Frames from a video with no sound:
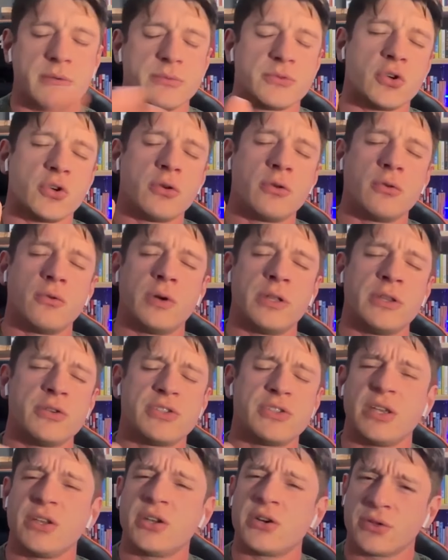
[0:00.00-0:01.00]
So, when you
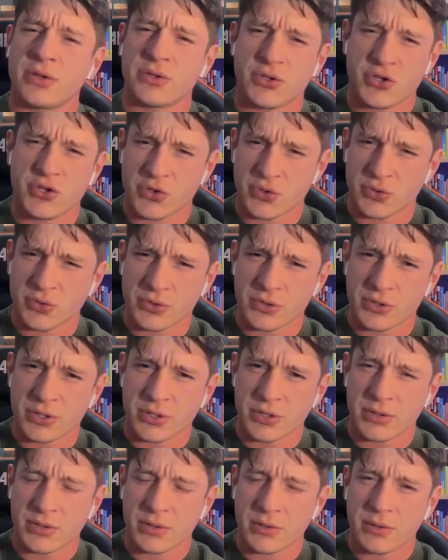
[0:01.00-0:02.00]
say you're not
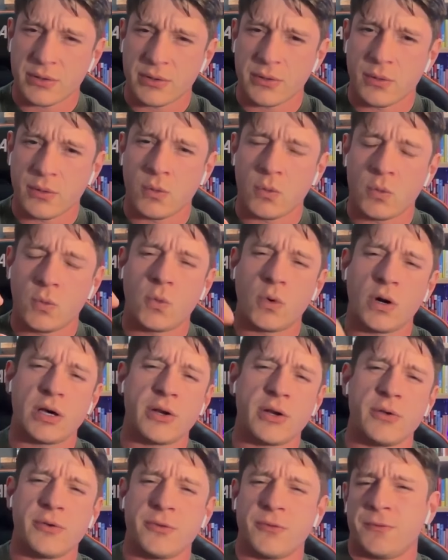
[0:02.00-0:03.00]
sure, what
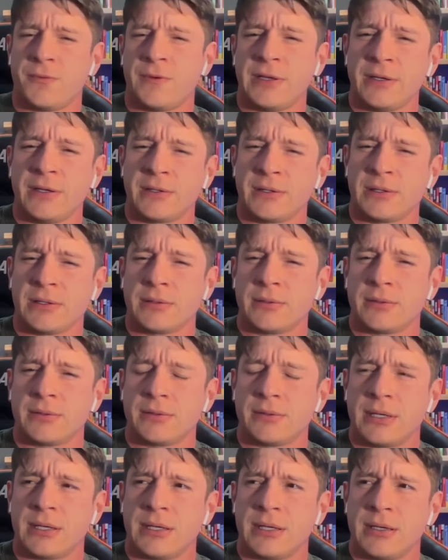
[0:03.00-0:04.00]
do you feel
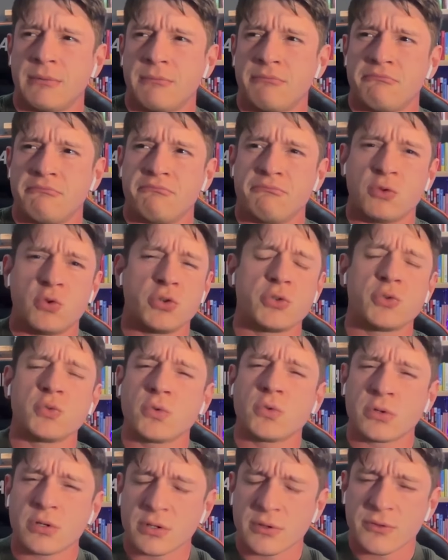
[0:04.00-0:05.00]

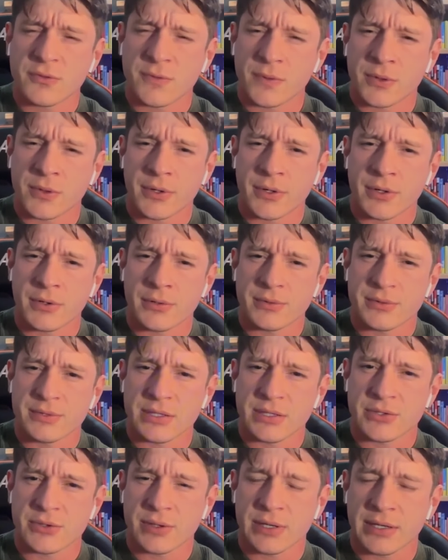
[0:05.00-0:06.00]
wouldn't work for you?
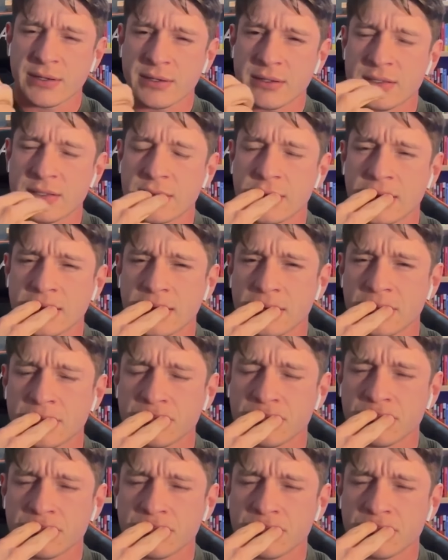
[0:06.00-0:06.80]
Just so I understand.